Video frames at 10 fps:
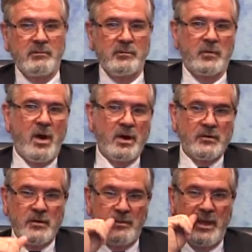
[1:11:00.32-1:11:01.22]
talk
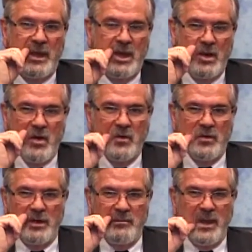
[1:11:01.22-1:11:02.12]
to me and
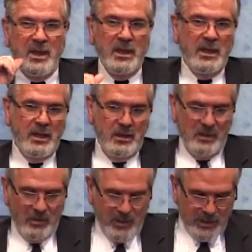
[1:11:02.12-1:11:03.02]
only me,
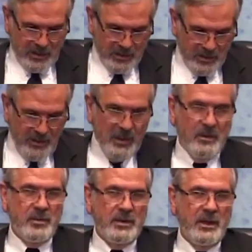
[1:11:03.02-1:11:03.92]
and late at night
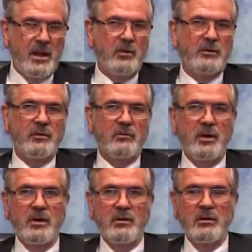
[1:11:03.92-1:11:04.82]
up on Gallatin
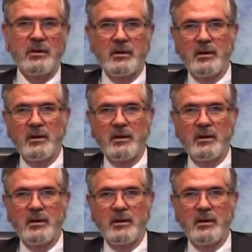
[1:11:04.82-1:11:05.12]
Road.